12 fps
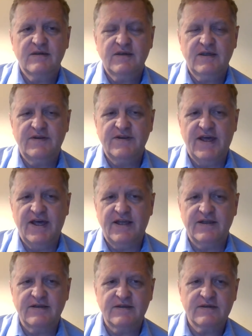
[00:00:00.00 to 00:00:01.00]
and
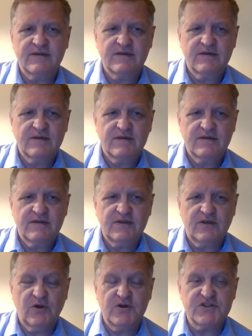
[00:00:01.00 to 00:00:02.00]
then you
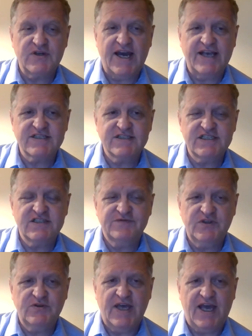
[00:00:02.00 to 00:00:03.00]
close your eyes and listen a
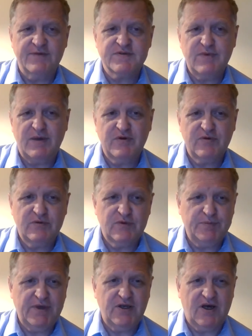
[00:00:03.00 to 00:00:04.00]
few times. Maybe
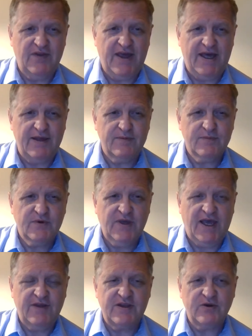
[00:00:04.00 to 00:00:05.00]
repeat all that.
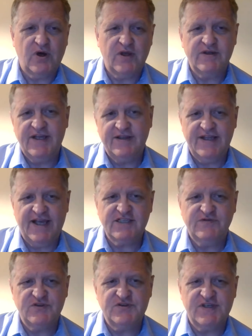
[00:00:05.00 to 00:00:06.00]
Okay, then you go on the next
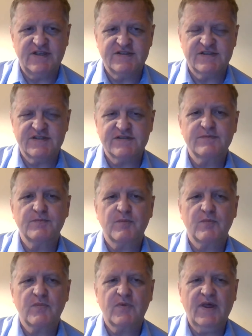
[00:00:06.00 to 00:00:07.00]
few sentences.
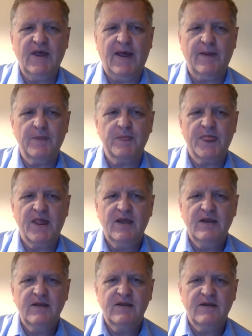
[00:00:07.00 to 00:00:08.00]
Okay.
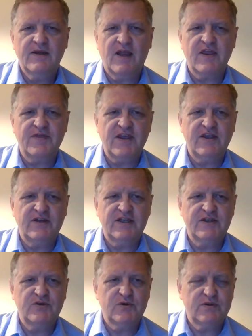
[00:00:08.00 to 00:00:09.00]
Another thing you need
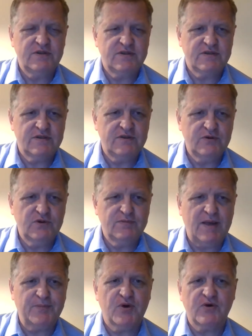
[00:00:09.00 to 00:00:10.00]
to do in
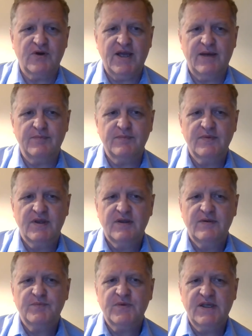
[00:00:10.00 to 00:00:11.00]
my program
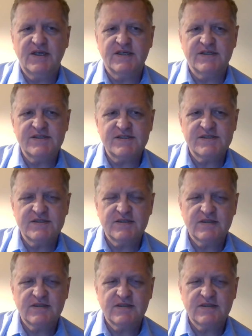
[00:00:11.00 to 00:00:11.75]
is